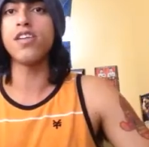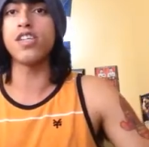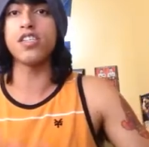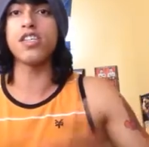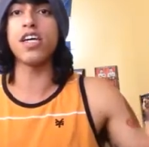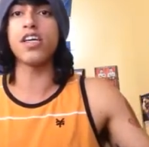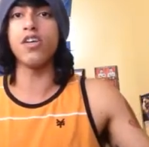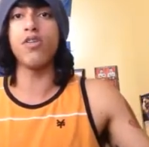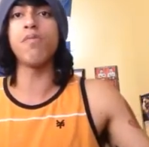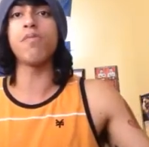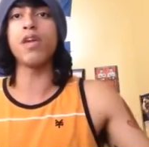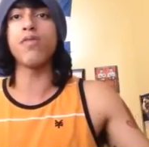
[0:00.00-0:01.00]
Just like
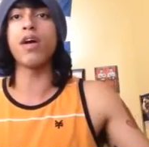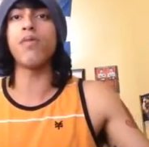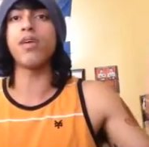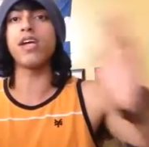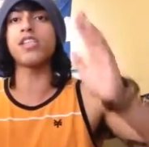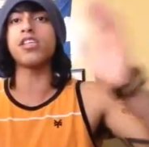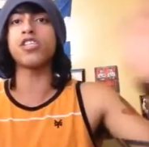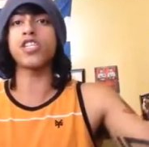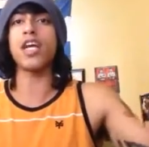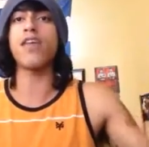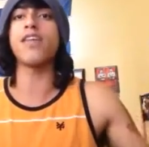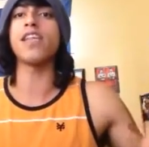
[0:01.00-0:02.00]
you and me, right? We get to
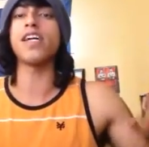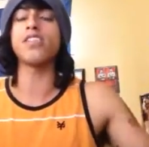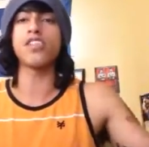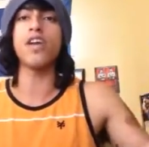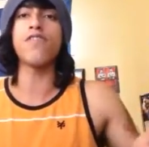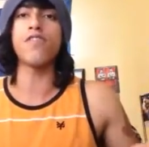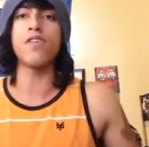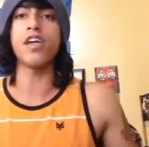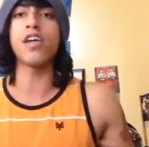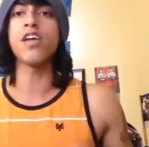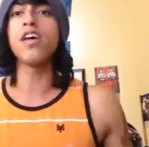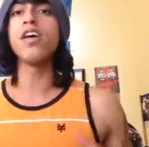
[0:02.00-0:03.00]
share in that
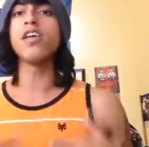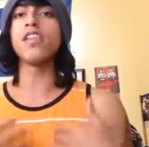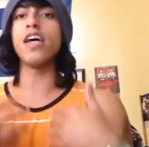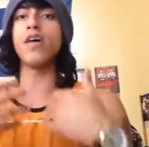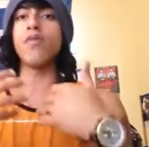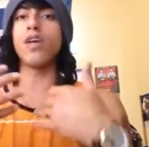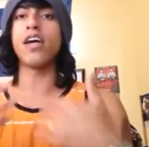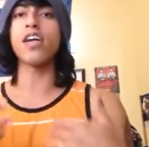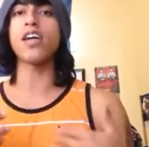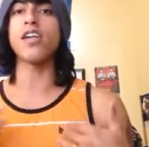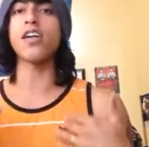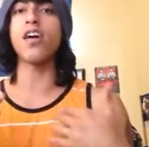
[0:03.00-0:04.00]
suffering that we're
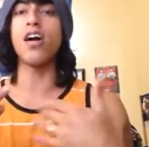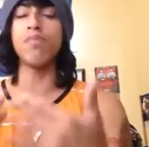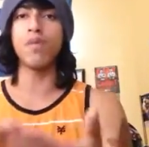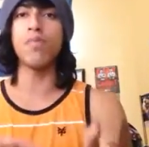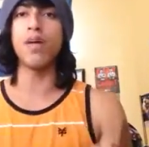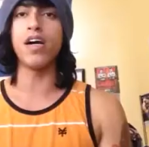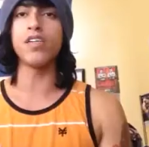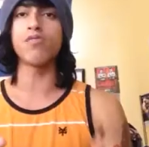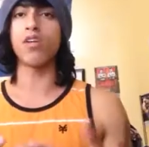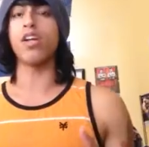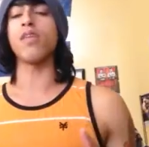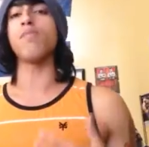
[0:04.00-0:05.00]
not going to compromise.
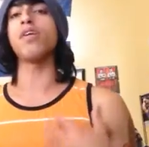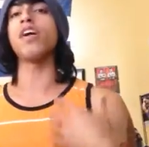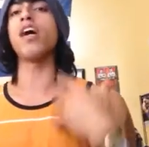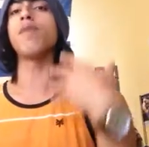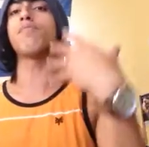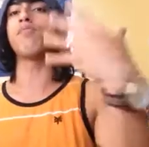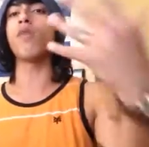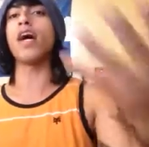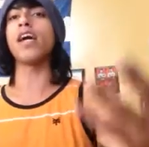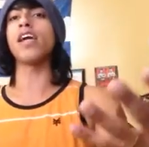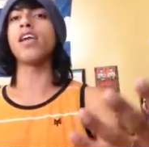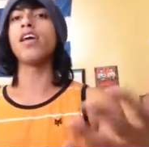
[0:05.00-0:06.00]
We're going to be
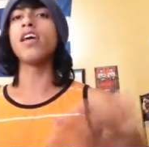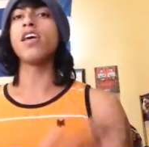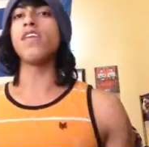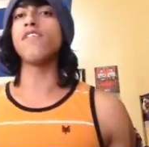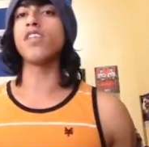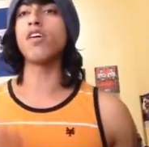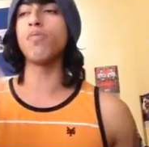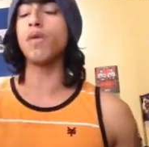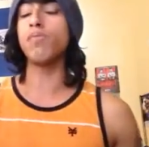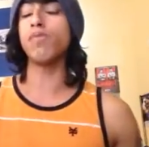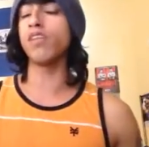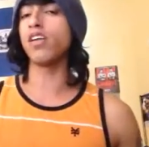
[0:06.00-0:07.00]
upright, even though
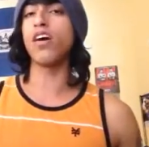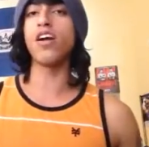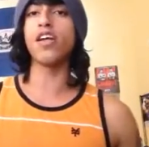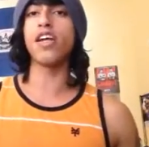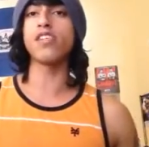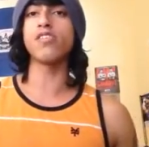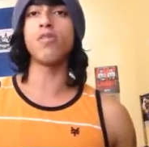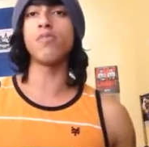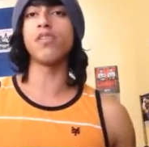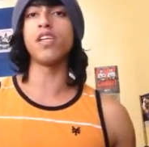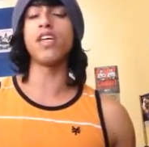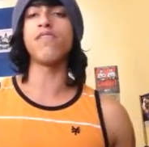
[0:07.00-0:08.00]
people in our days don't
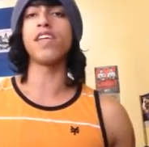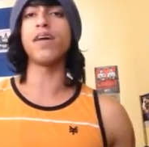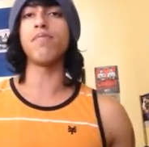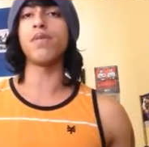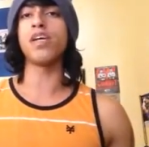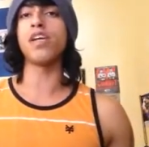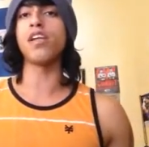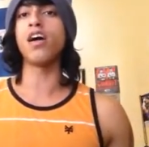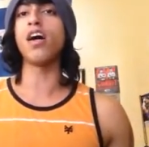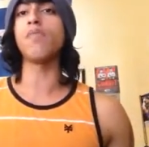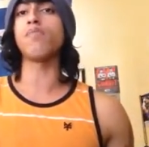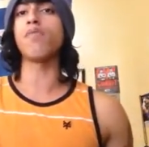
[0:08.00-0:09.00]
believe that being
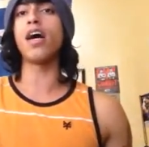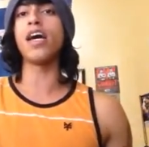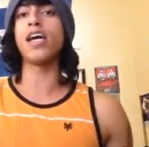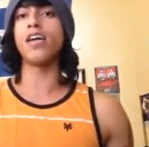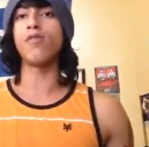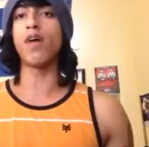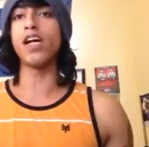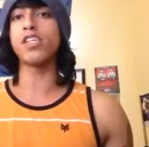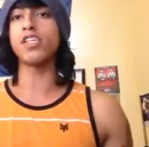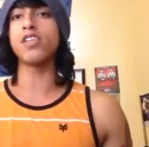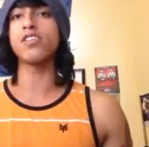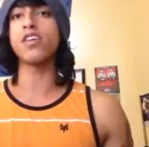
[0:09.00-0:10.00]
upright and
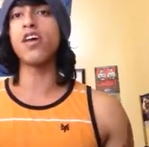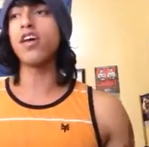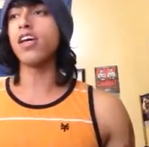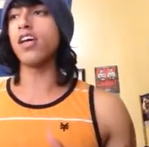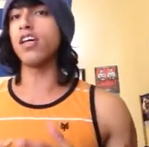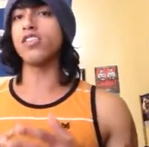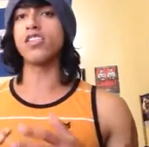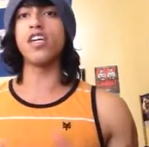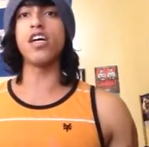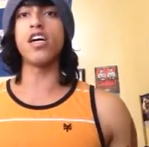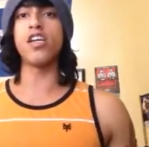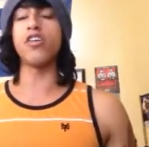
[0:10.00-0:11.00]
righteous is
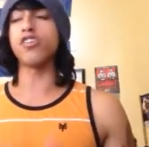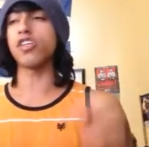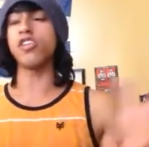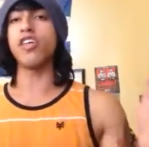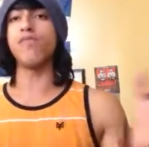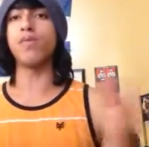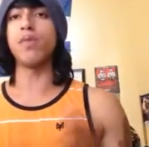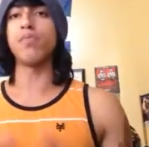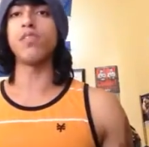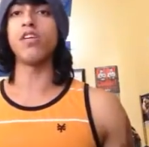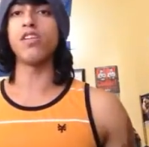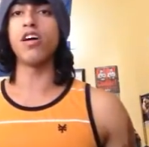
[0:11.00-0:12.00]
good. You should leave
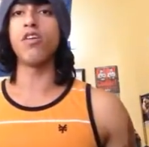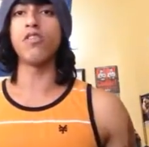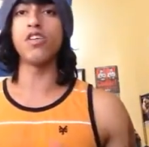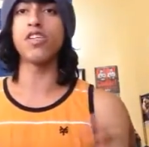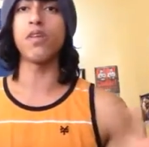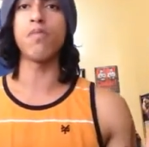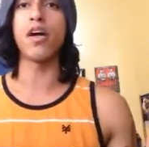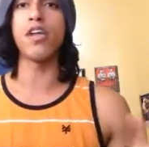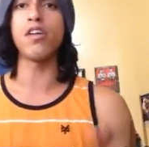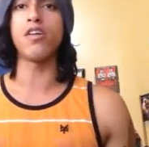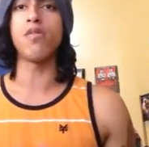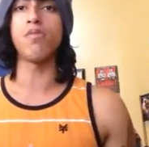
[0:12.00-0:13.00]
people alone. You should
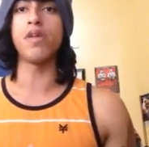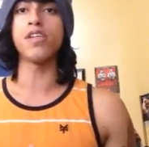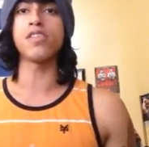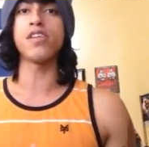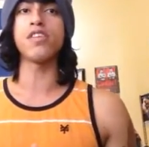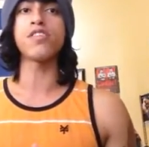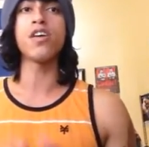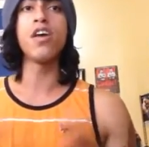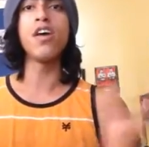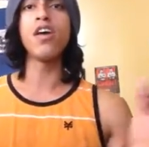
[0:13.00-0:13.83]
mind your own business.